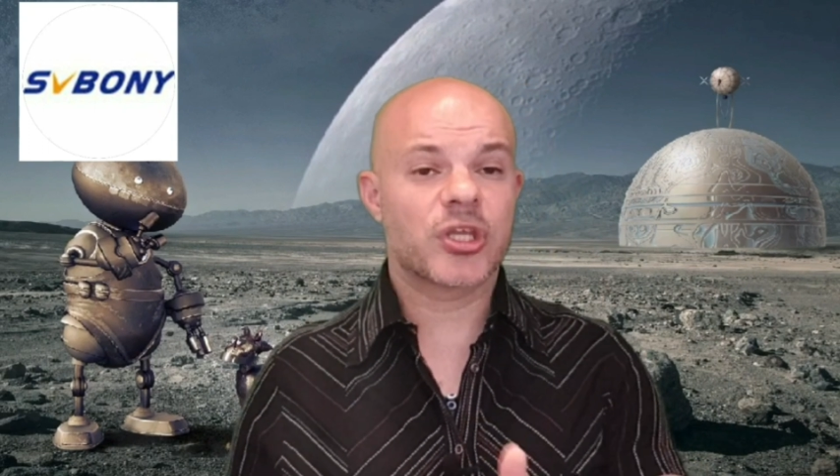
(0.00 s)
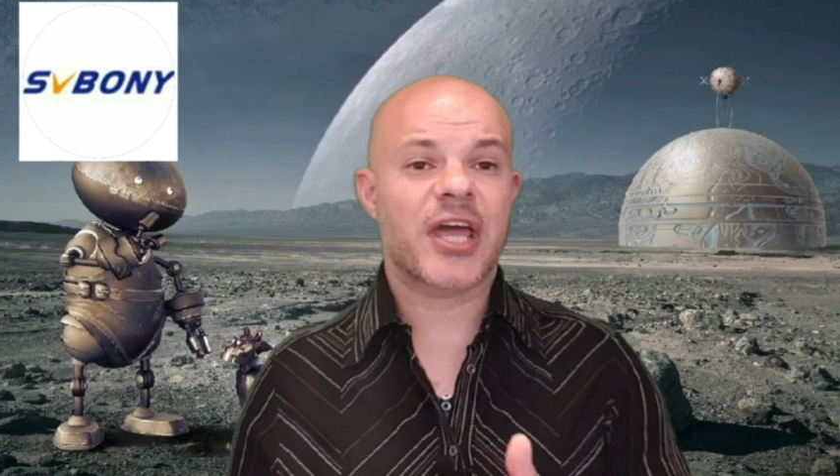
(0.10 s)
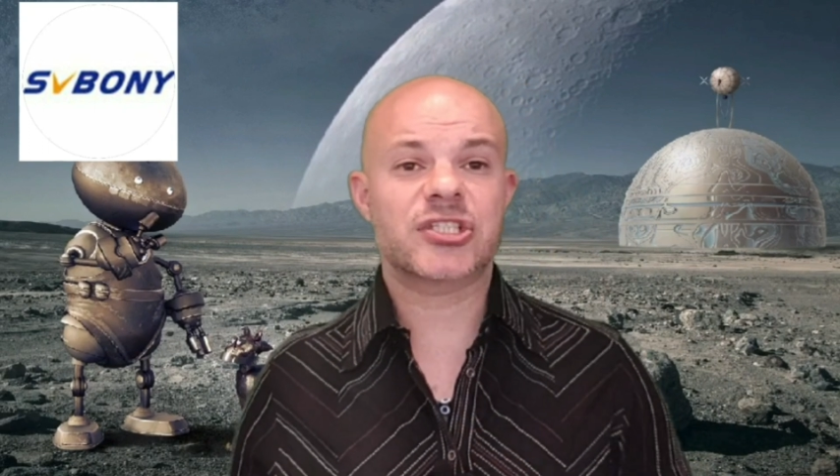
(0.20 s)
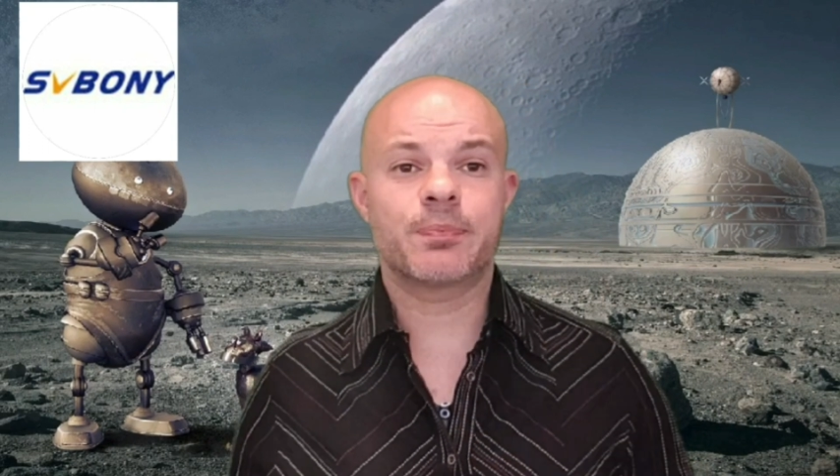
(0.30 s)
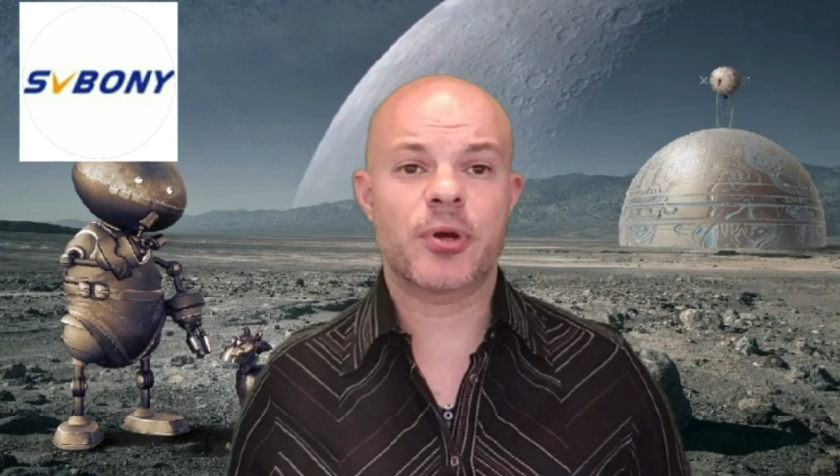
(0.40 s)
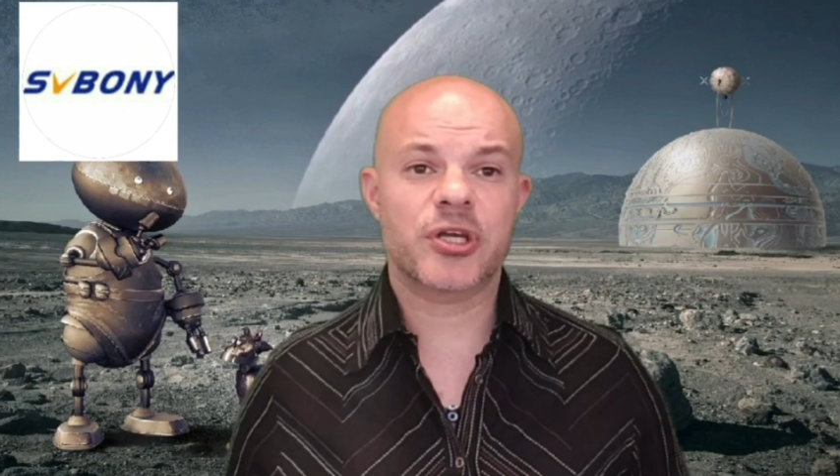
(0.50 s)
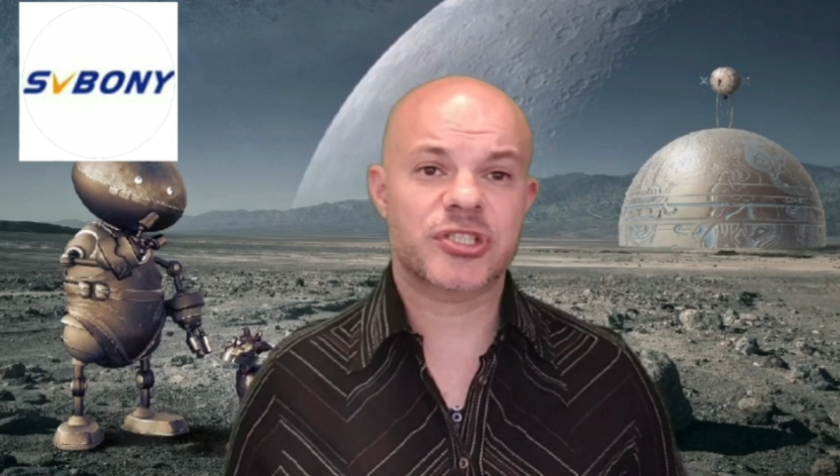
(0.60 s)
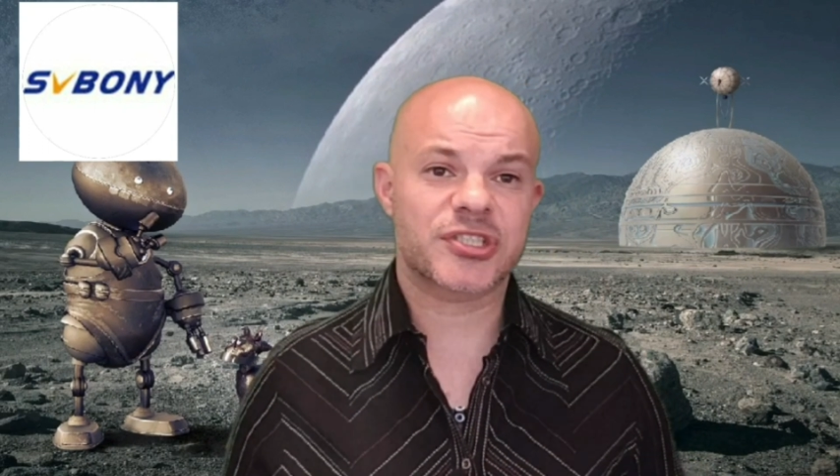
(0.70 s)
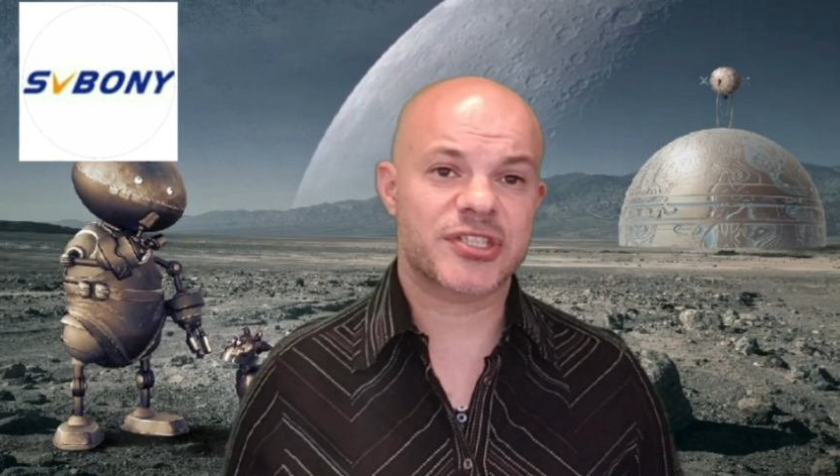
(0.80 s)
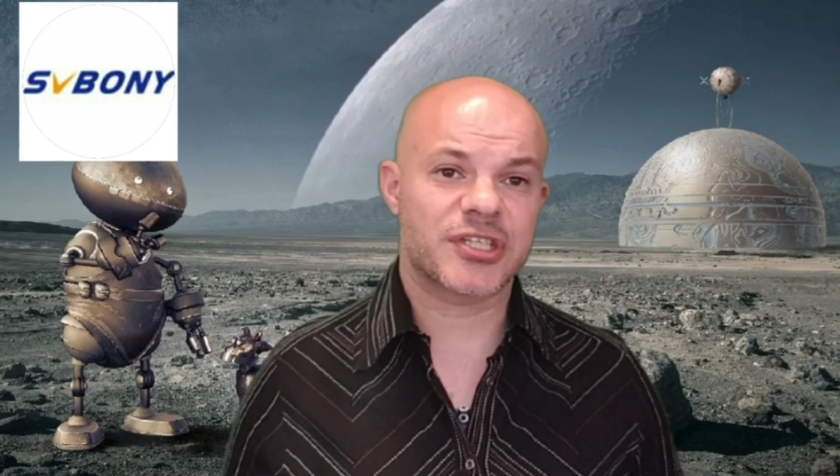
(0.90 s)
where you can
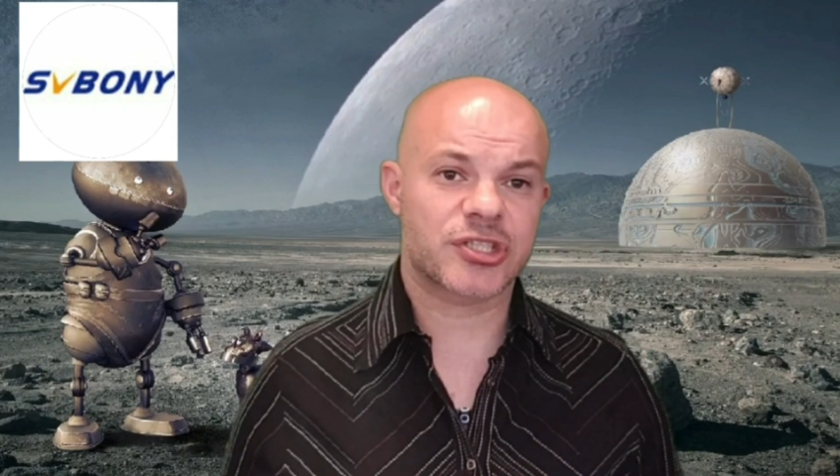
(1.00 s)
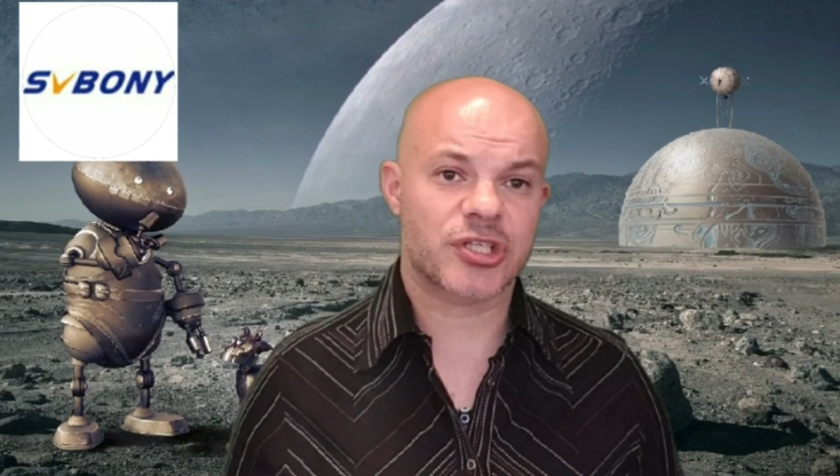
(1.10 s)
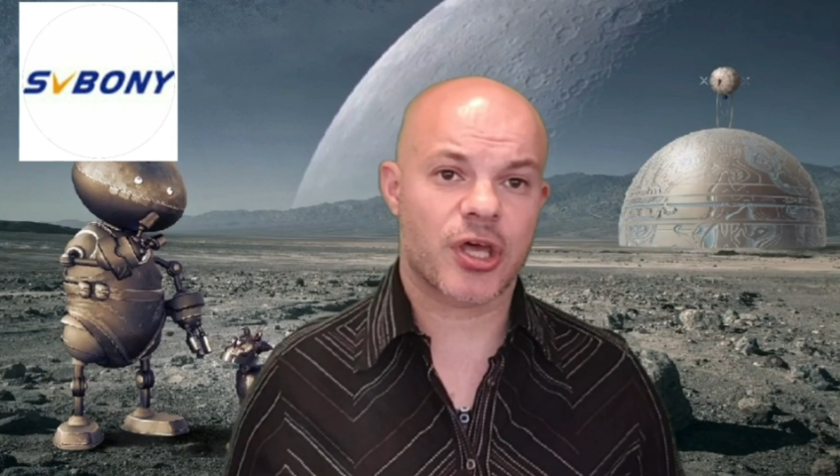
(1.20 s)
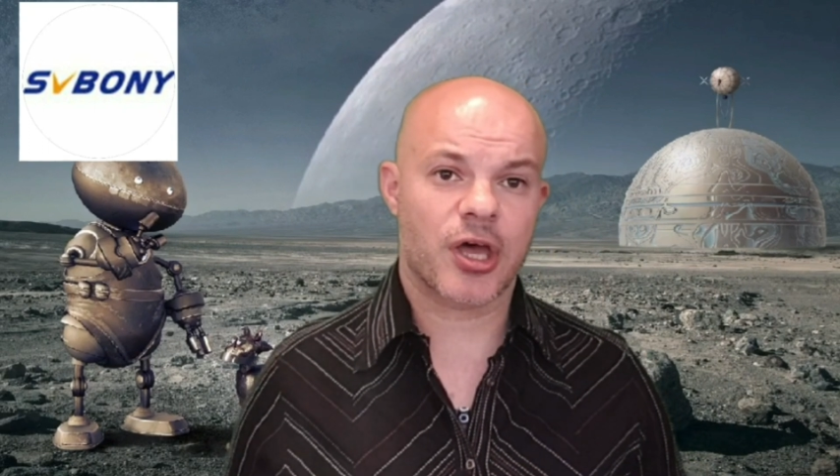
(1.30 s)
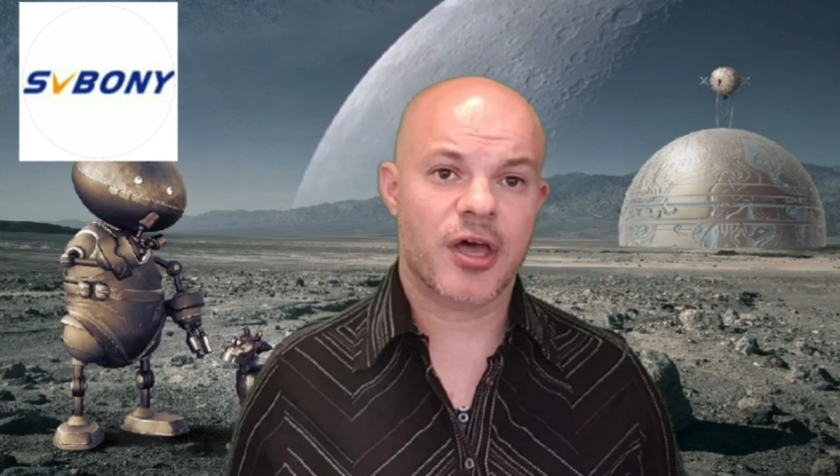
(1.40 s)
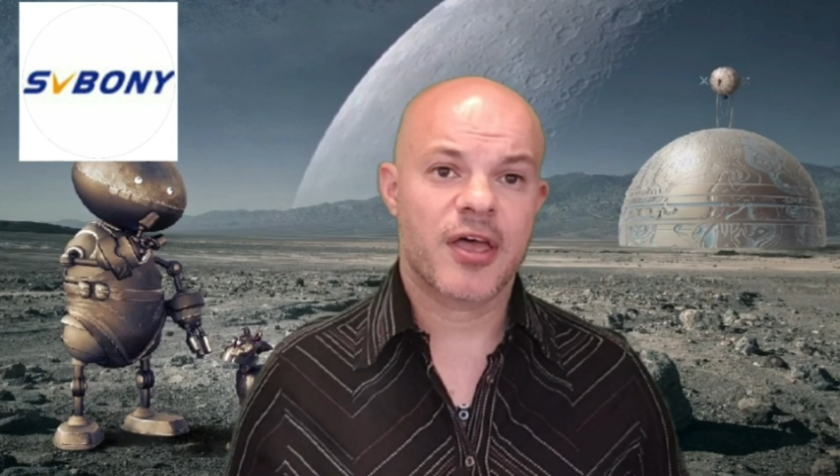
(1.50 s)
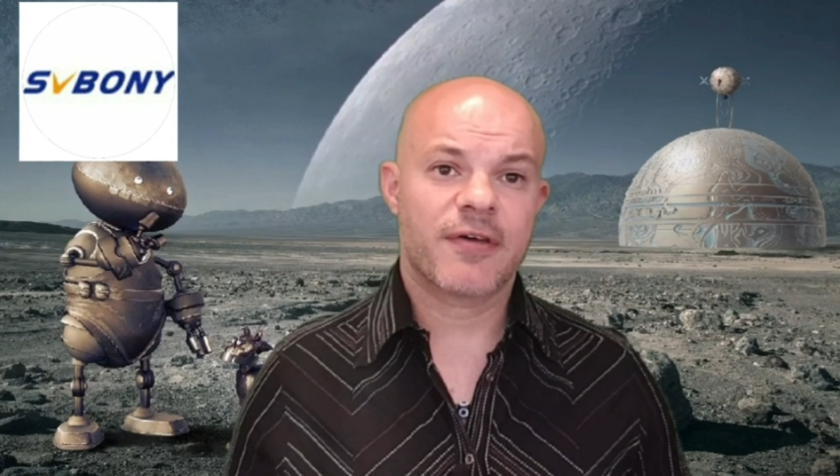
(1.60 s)
actually purchase this